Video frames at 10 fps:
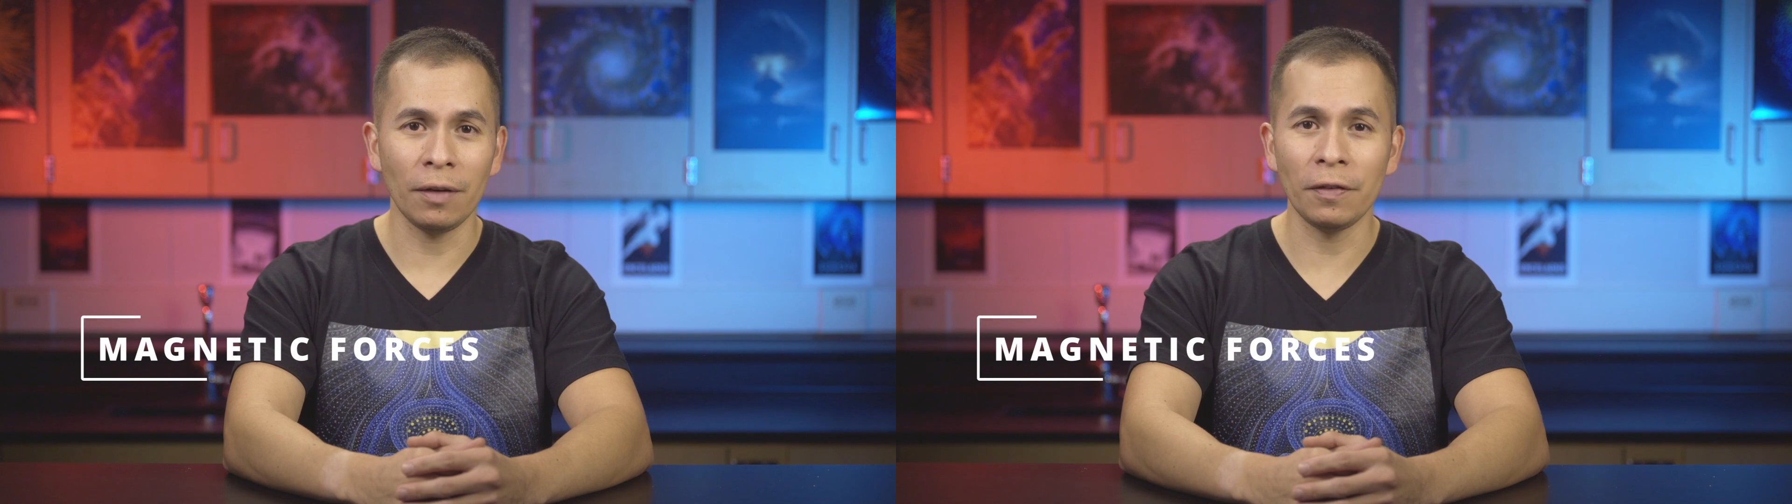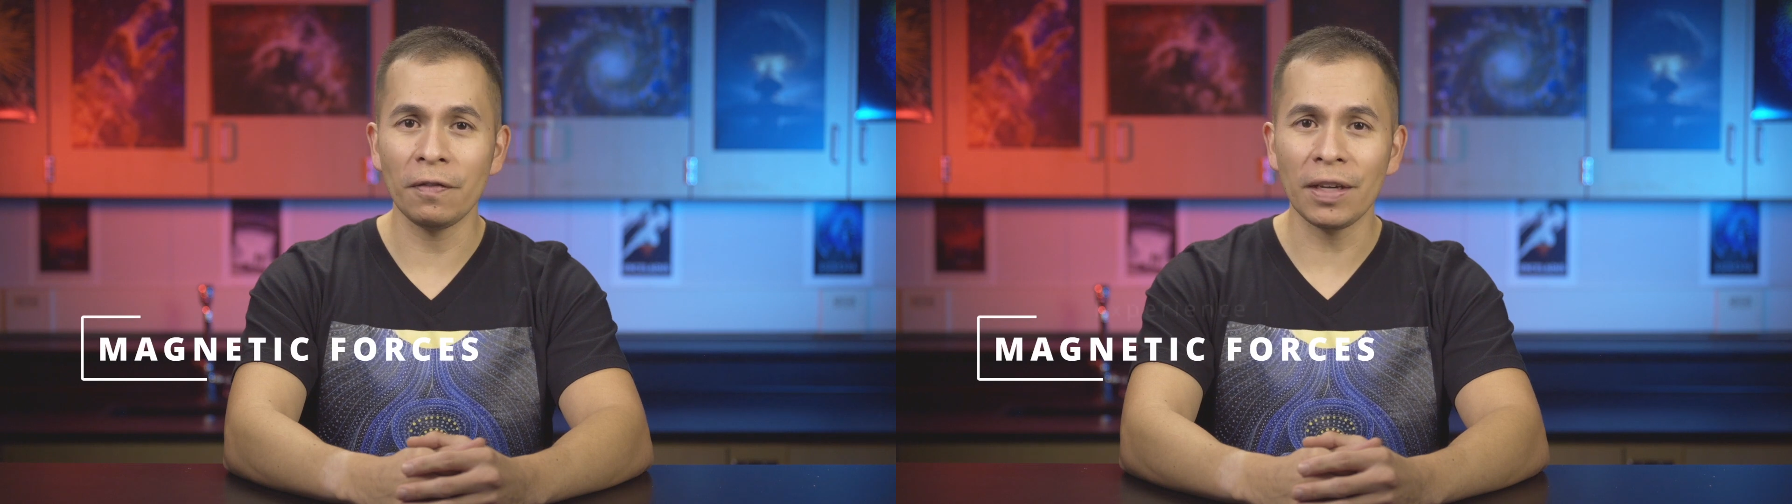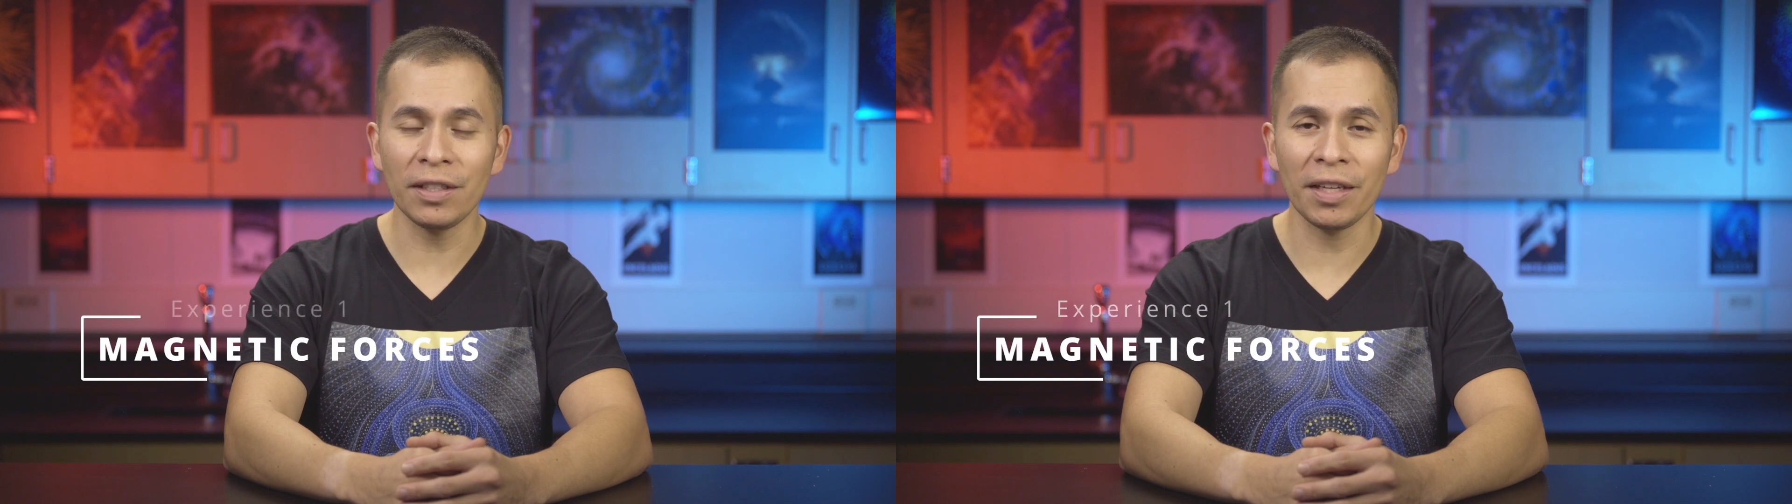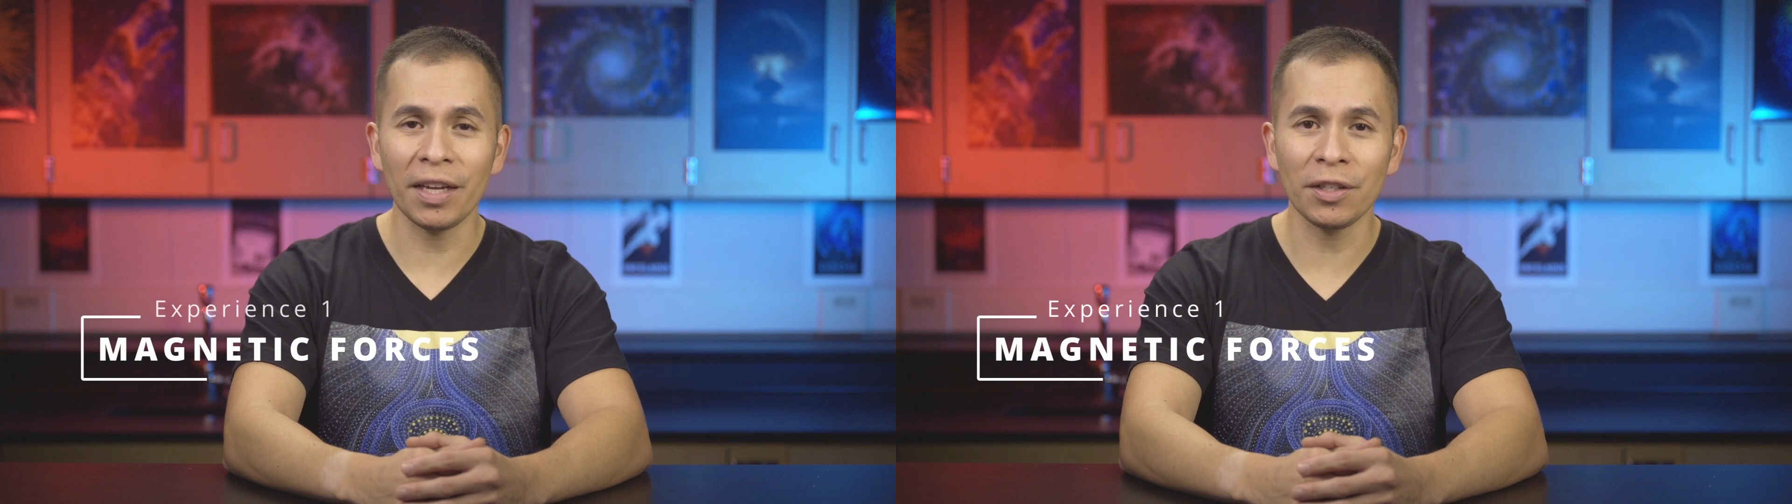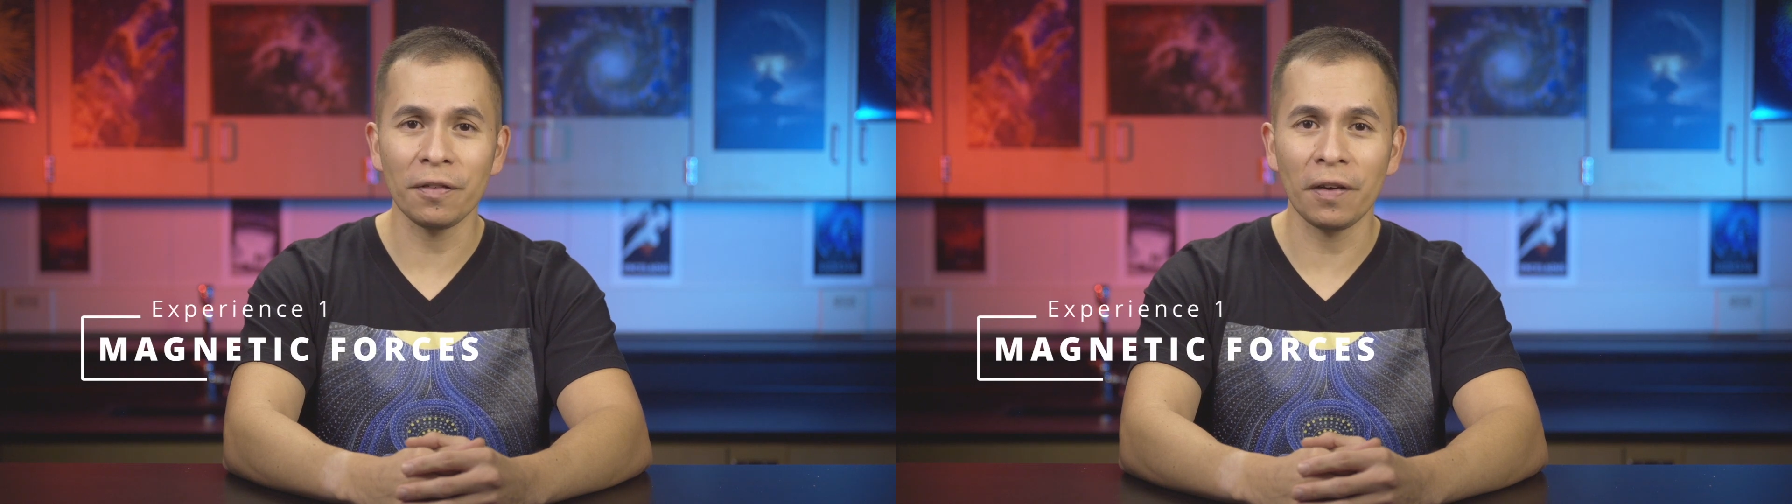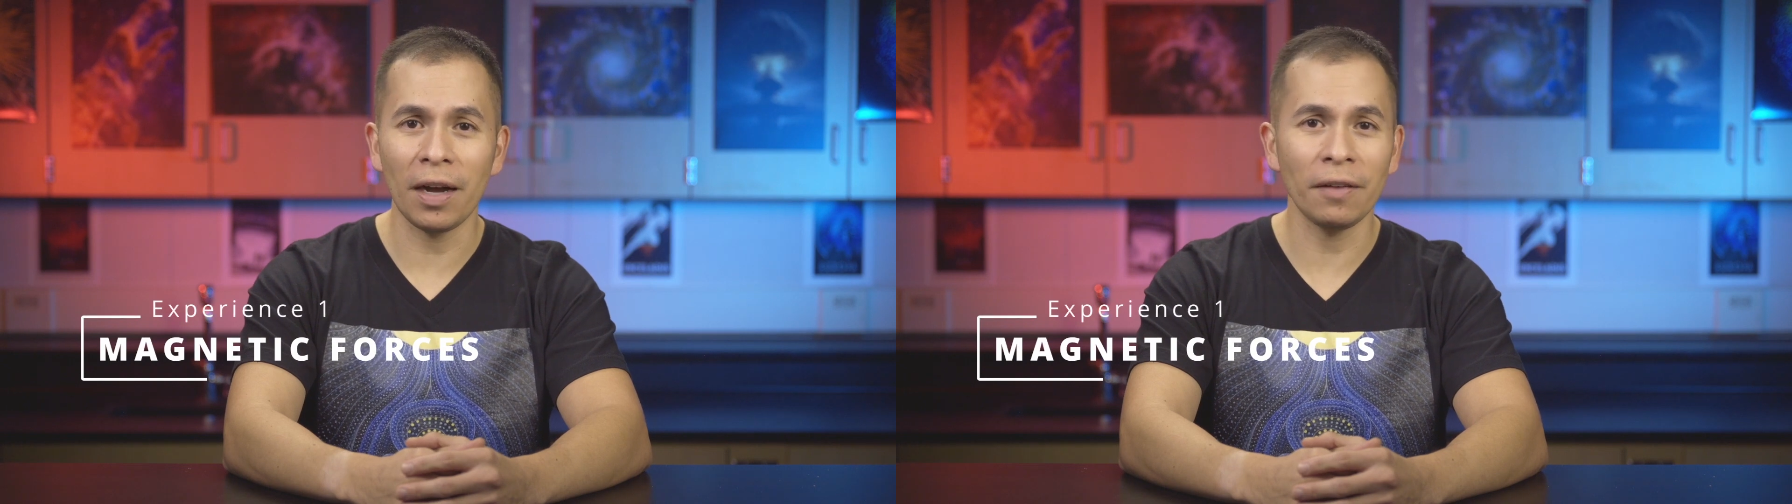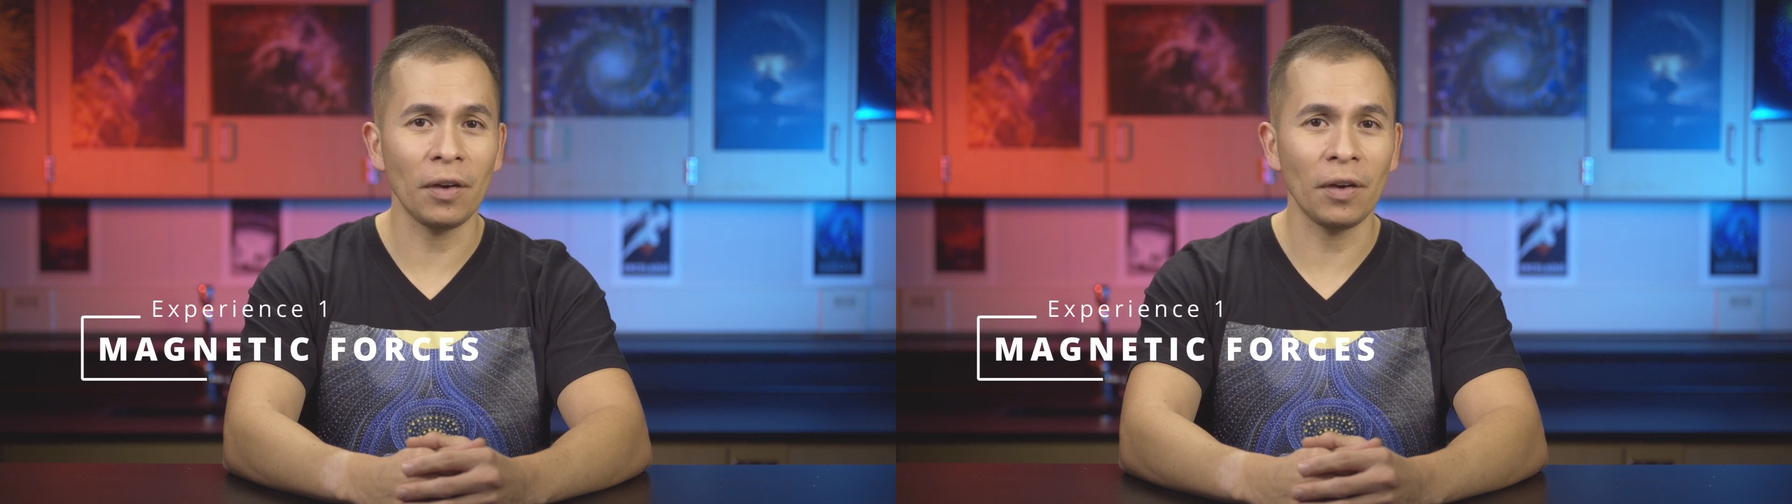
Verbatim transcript: of Investigation 5